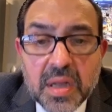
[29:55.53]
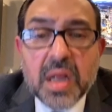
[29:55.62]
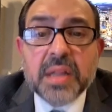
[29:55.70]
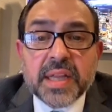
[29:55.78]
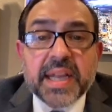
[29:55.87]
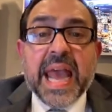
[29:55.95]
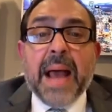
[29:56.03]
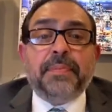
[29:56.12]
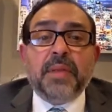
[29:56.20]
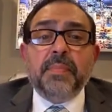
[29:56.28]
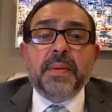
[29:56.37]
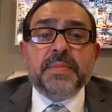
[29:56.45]
The
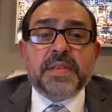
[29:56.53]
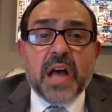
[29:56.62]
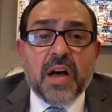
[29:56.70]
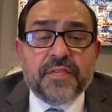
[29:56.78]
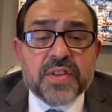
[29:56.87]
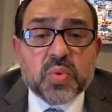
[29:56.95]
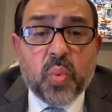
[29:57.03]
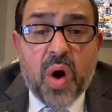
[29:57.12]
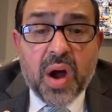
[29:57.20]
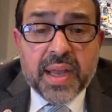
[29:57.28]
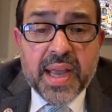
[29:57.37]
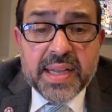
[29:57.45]
captain himself is
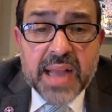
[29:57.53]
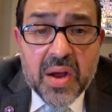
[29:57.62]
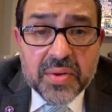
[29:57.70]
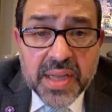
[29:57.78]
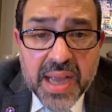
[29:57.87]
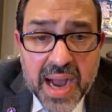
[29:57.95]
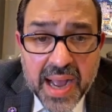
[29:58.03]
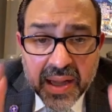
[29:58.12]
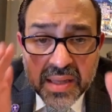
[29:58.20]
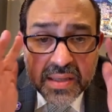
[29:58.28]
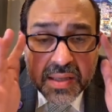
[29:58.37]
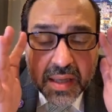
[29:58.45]
walking down the
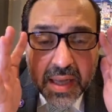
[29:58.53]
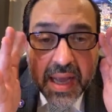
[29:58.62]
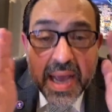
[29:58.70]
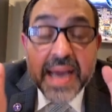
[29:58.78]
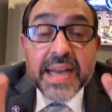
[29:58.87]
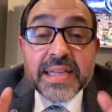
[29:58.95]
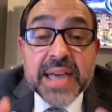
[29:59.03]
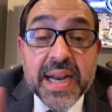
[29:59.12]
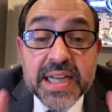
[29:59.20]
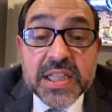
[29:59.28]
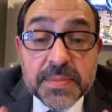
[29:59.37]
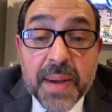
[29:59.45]
aisle, and he's got
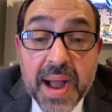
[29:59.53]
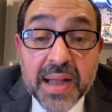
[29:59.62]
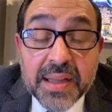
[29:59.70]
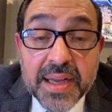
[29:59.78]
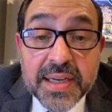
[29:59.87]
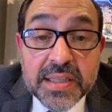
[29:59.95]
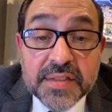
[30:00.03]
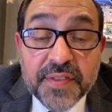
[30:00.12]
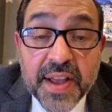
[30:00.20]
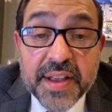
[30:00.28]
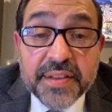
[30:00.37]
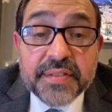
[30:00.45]
a smile on his
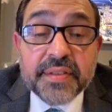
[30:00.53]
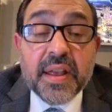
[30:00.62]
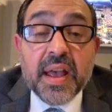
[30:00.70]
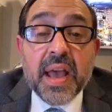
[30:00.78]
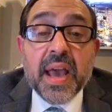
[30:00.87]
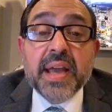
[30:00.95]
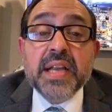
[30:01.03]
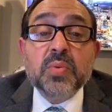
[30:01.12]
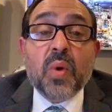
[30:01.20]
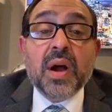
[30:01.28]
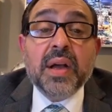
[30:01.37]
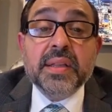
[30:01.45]
face, and he's
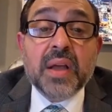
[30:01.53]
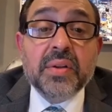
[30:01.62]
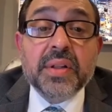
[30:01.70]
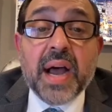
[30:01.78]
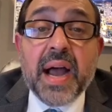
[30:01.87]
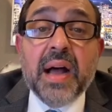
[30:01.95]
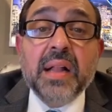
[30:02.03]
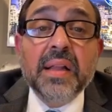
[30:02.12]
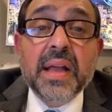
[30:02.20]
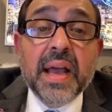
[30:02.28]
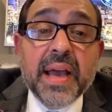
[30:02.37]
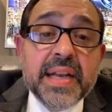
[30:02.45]
walking down the
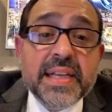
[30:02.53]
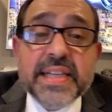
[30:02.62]
aisle, and he's